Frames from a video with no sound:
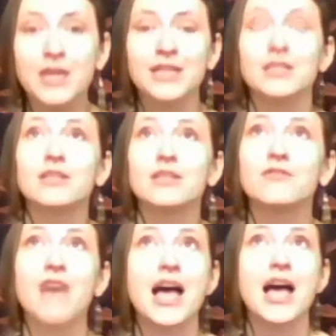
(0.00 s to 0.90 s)
to the
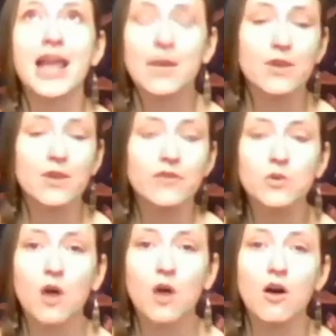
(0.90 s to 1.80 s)
divine, whatever you
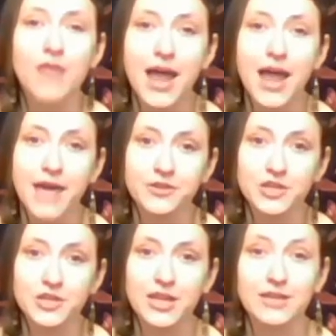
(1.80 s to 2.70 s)
call that
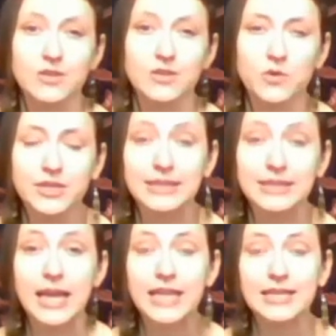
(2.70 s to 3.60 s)
energy, that source
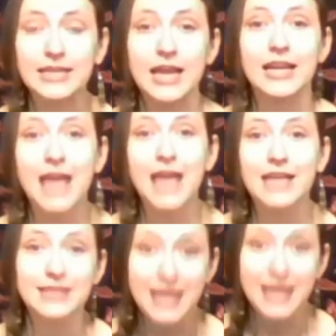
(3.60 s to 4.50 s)
light, and it
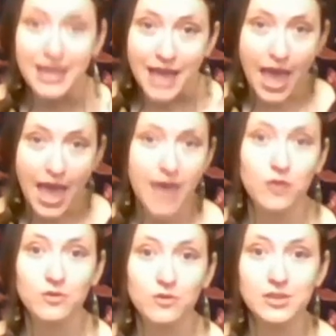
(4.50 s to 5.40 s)
has
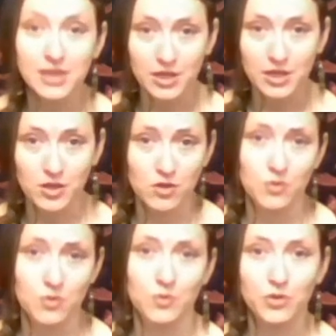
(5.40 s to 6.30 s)
held
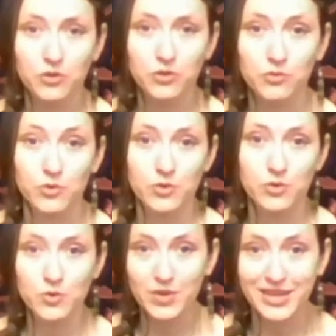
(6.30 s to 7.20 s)
you
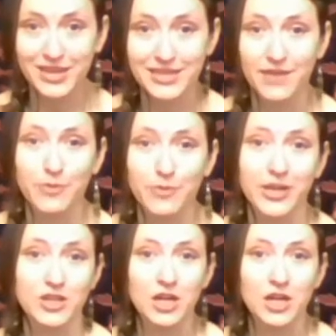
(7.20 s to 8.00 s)
through this vibration.